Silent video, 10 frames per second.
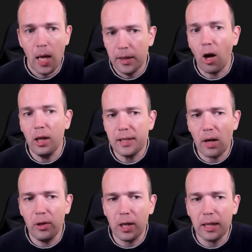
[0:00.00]
Now let's
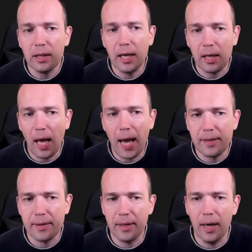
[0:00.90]
have a look at the
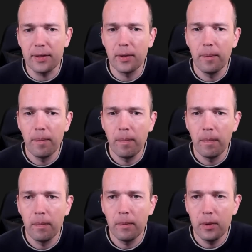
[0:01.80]
exercise.
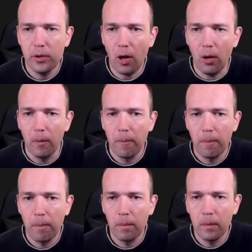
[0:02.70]
So
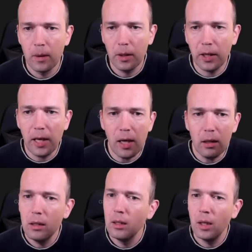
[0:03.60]

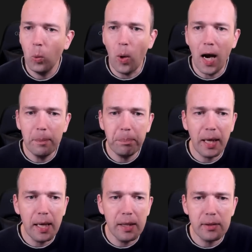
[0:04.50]
here, black
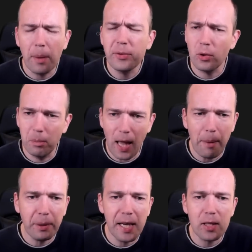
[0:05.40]
plays
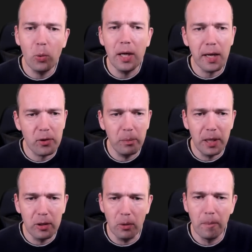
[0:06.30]
queen takes on
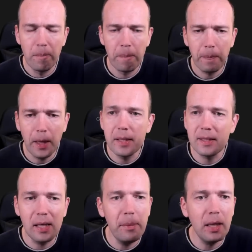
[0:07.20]
b2. It's
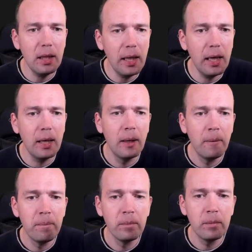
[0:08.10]
seemingly
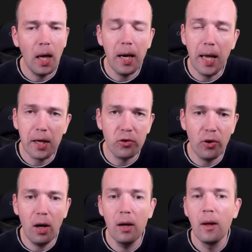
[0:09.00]
an
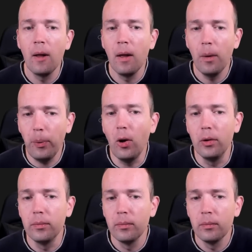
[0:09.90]
extra
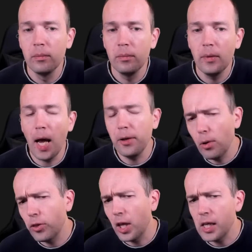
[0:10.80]
pawn. And
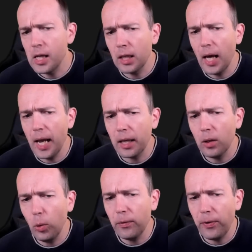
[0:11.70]
you're thinking like,
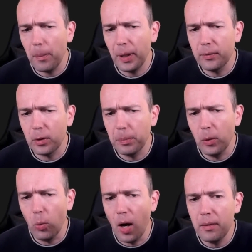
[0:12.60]
what if I play rook
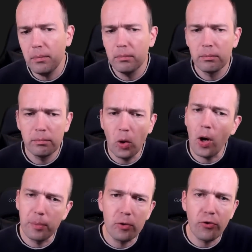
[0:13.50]
b1? No,
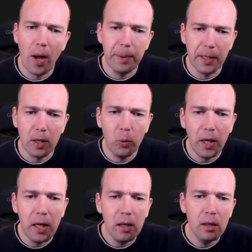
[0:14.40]
I'm not trapping the
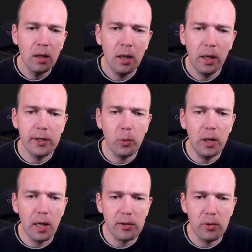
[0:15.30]
queen. It's
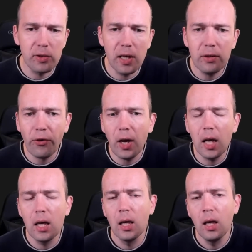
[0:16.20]
queen takes on
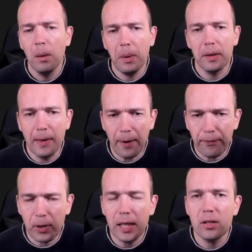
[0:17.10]
c3. But
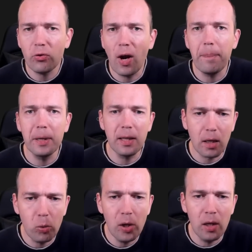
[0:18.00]
definitely trapping the
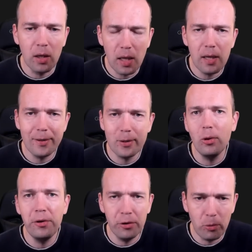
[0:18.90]
queen is
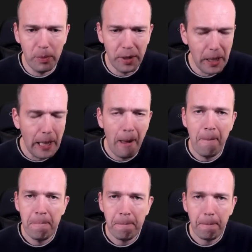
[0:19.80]
going to be
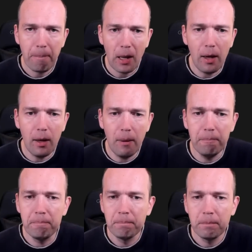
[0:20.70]

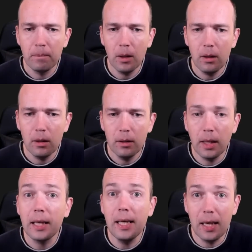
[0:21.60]

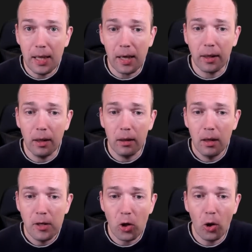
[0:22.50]
the key idea here.
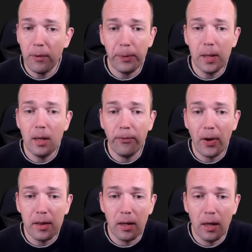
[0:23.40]
So if we
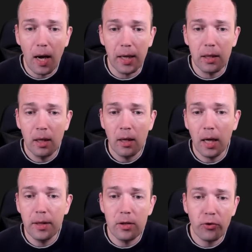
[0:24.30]
defend the knight
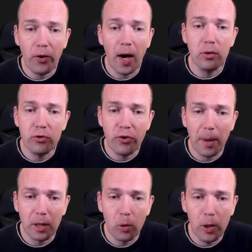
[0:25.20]
and then try to
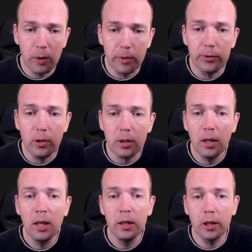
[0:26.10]
trap the queen and the rook,
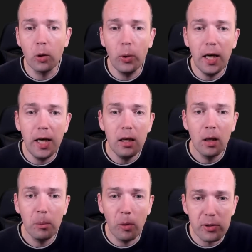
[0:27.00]
the
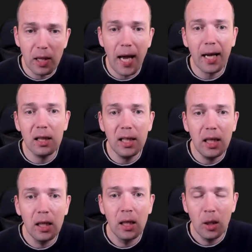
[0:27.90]
queen most
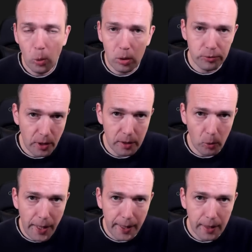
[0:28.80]
likely will run
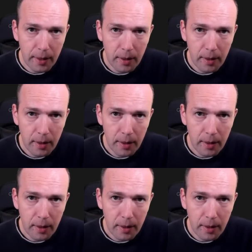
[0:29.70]
away.